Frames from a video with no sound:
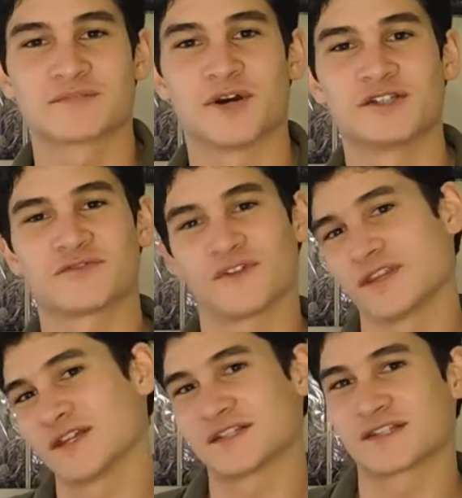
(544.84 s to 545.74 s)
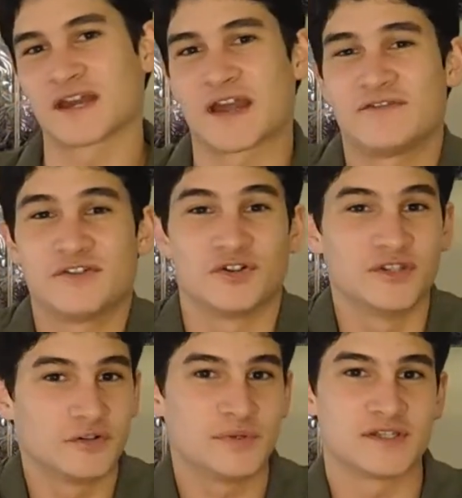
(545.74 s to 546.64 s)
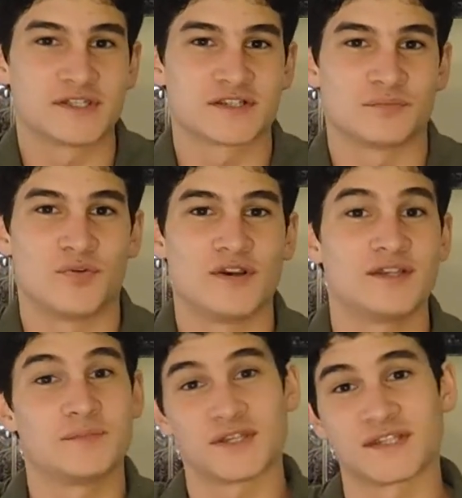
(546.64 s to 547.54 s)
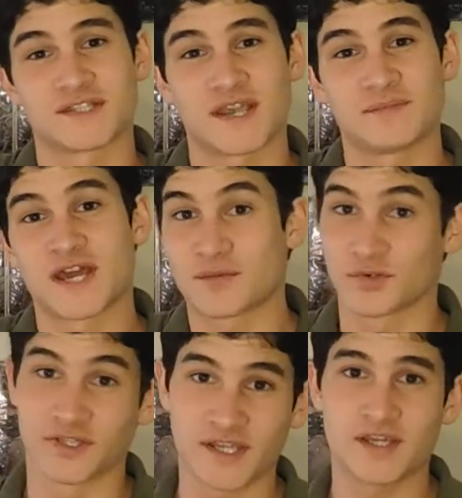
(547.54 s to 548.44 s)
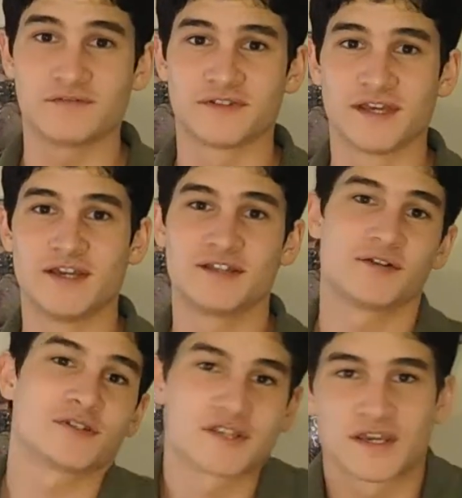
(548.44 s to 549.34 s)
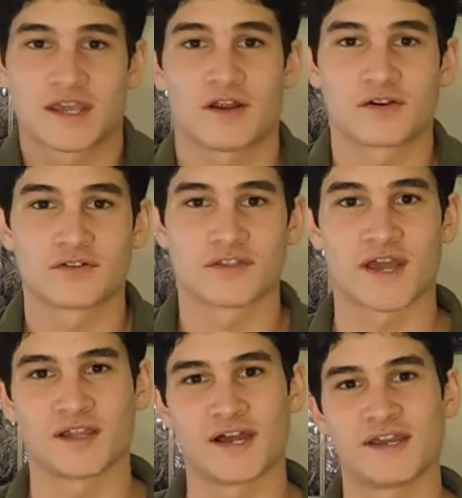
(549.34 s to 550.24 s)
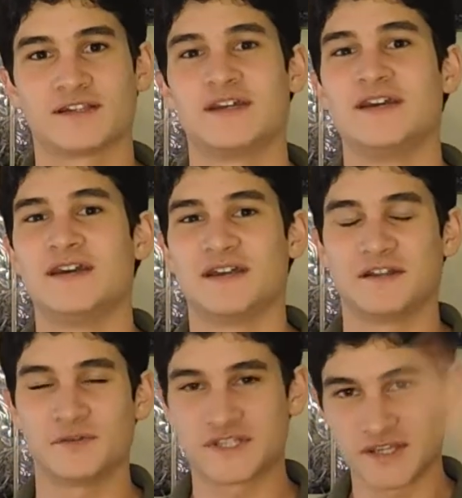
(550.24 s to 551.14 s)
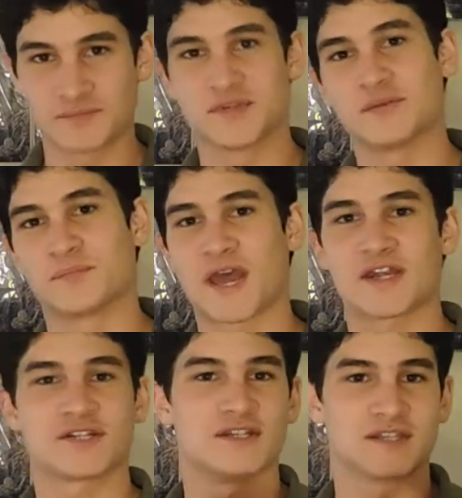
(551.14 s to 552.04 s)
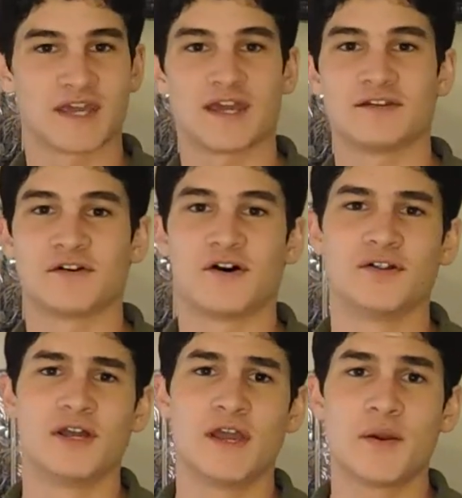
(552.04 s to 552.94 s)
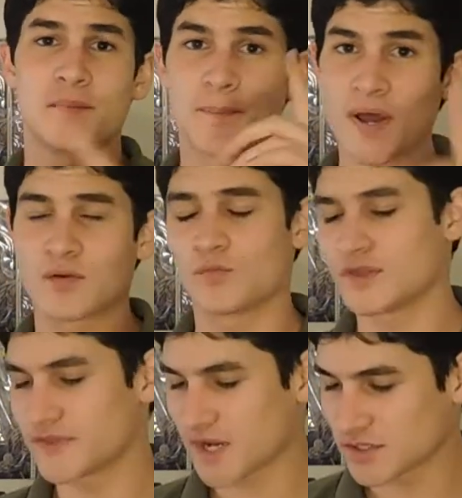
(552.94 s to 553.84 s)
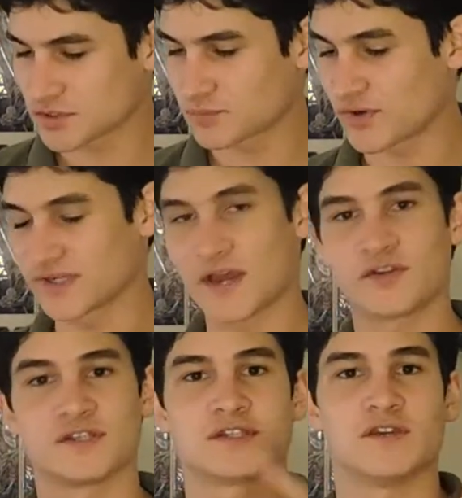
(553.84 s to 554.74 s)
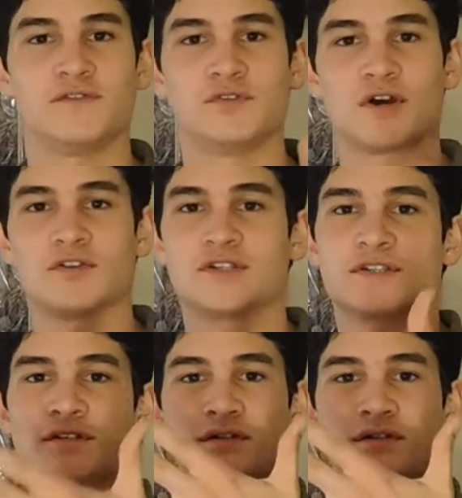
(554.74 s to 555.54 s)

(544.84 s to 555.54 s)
months for this. I feel a little bit disappointed, but at the same time relieved. That wasn't a character that I liked. And then we see him get bashed in the head and all. But one thing I should point out is, if you notice,